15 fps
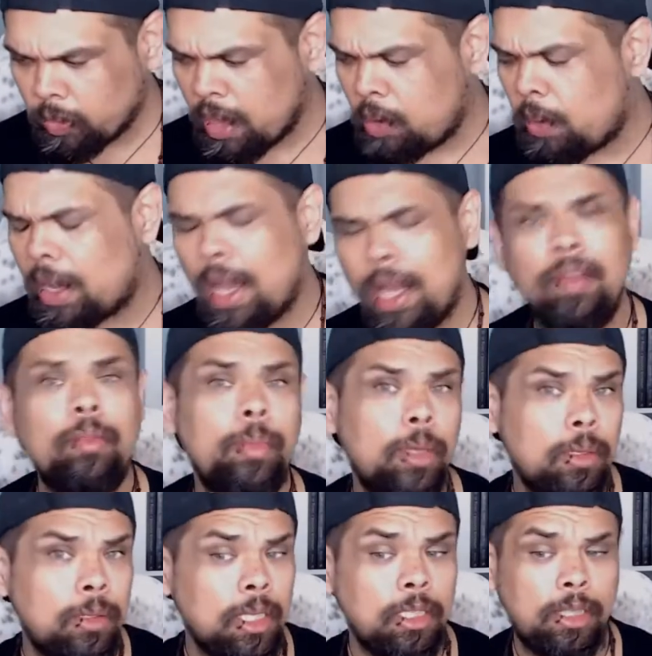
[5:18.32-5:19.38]
what kind of
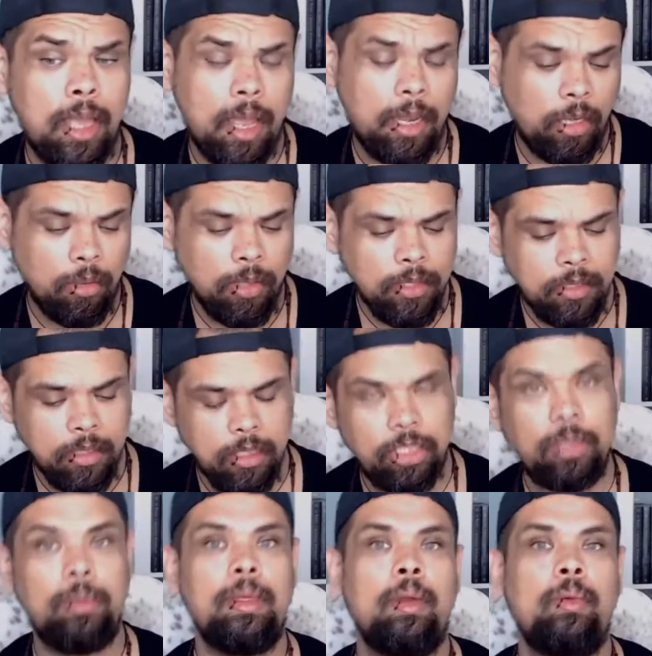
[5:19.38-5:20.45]
music can you listen
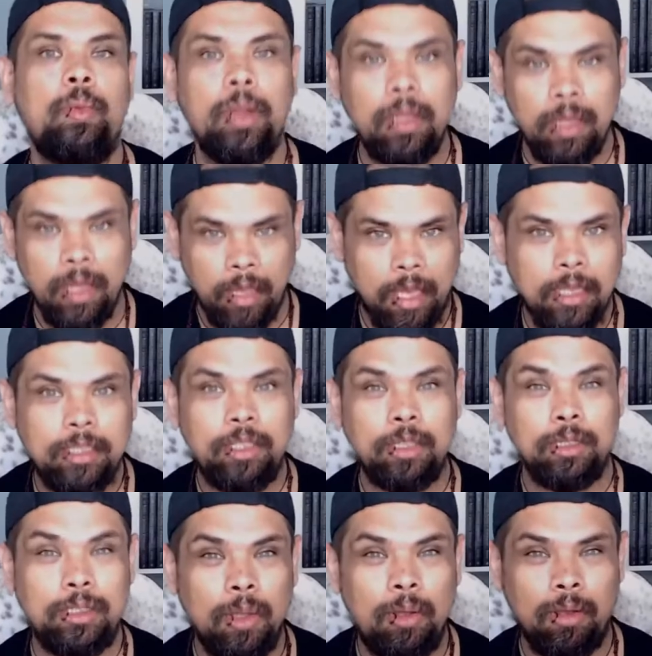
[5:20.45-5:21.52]
to that really gets your
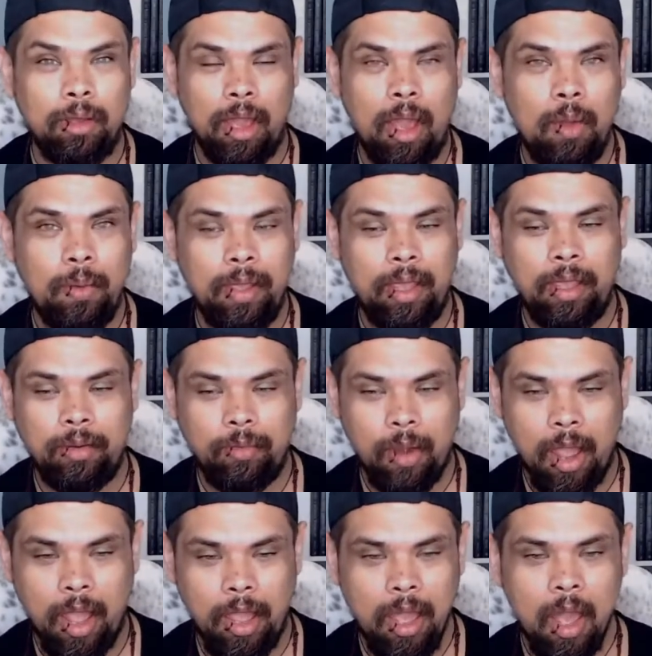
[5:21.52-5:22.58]
soul going,
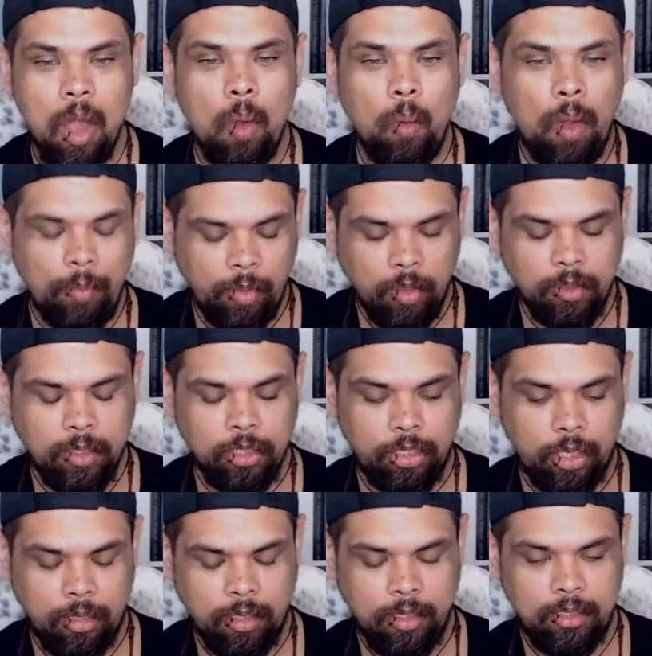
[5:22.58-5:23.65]
right? What music do
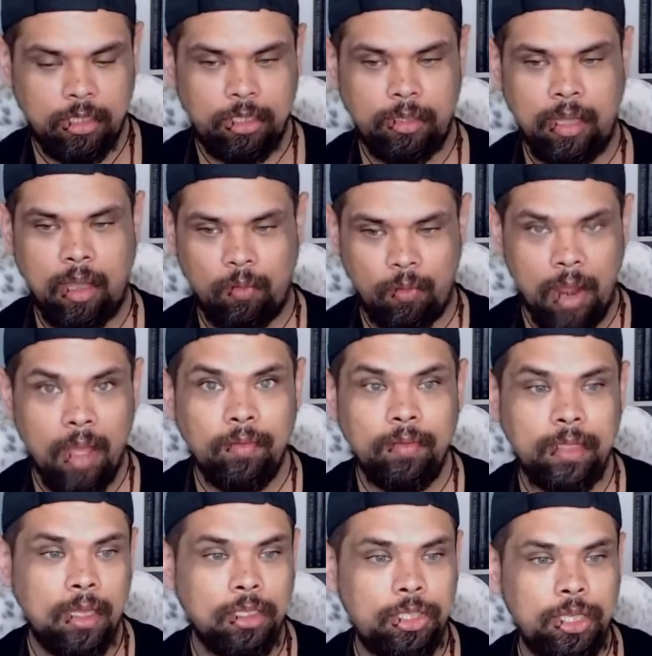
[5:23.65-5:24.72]
you listen to that revs
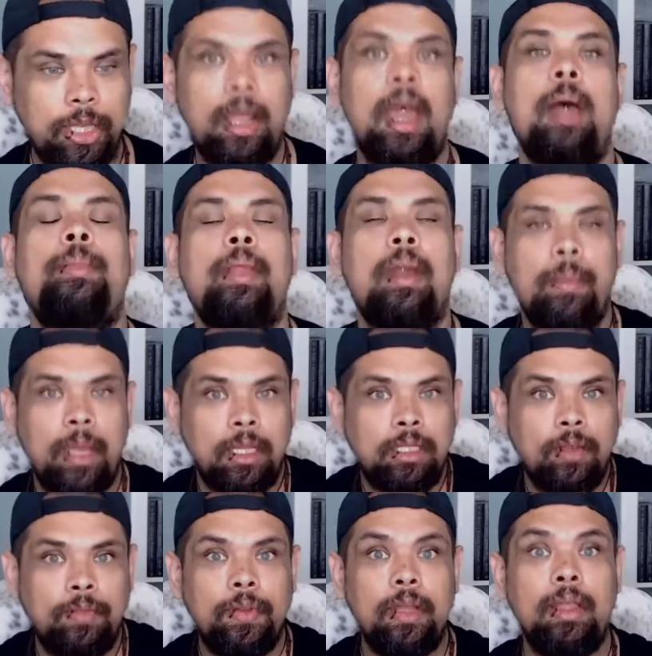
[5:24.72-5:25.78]
that shit up, that makes
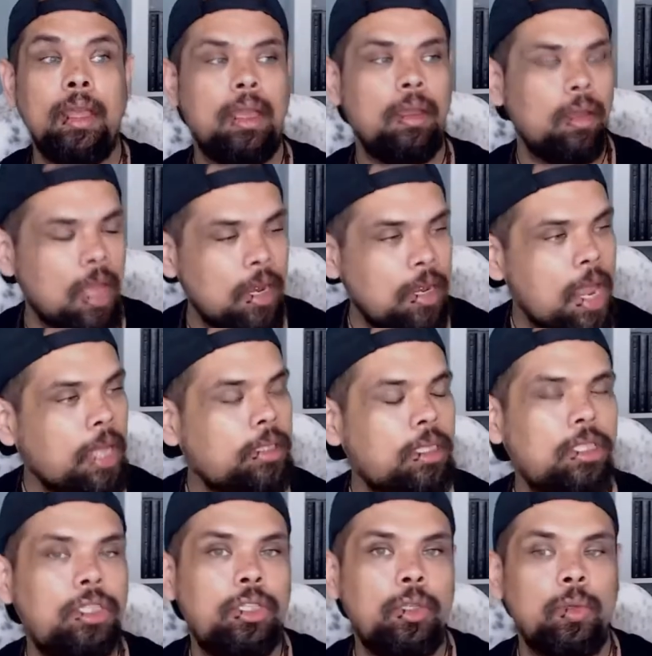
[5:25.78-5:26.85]
you feel like
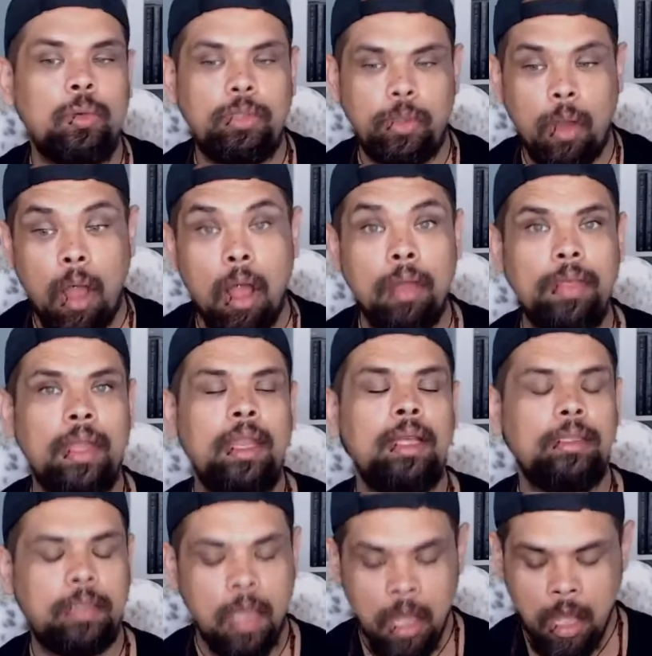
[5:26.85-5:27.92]
connected to all that
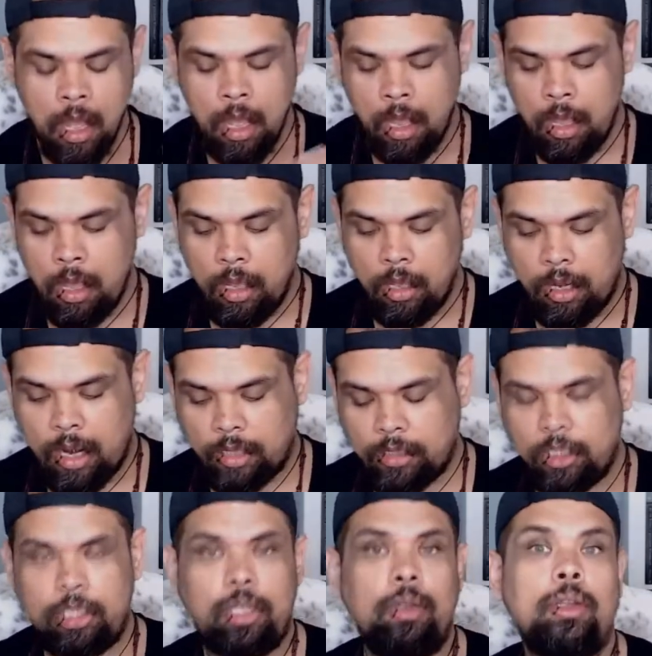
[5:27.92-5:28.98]
is,
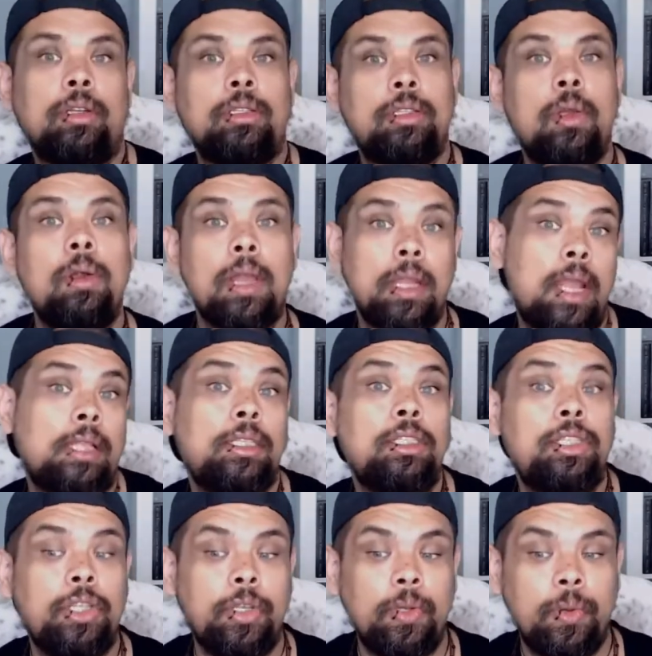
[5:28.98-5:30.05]
connected to your soul, connected
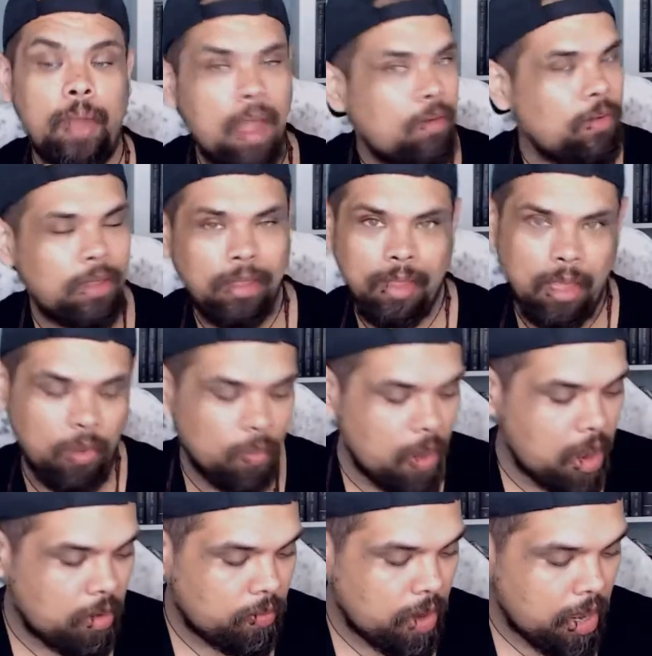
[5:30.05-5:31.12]
to everything that you
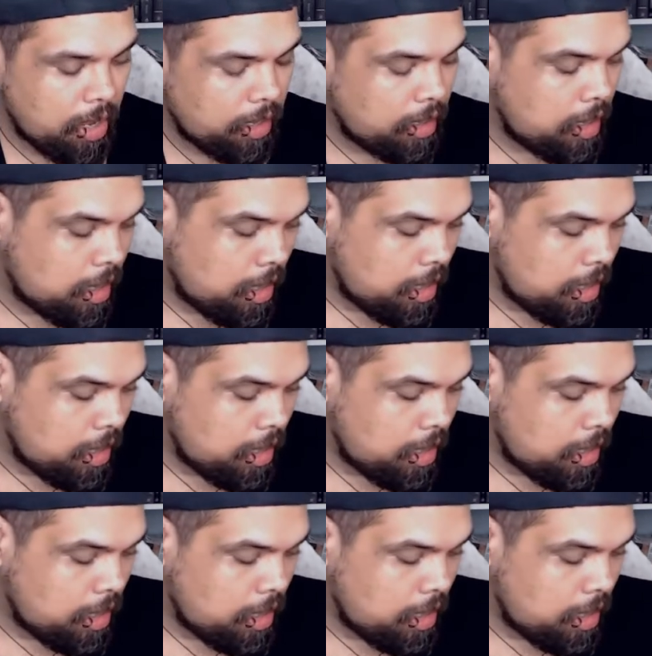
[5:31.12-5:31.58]
are, right?